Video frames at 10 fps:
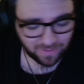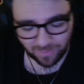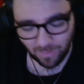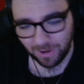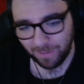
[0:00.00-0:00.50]
It's
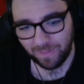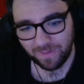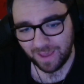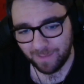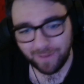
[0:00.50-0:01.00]
not going to be
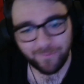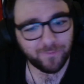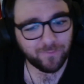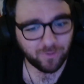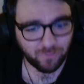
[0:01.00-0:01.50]
the same level
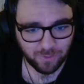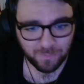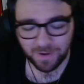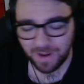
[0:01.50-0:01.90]
of recruitment.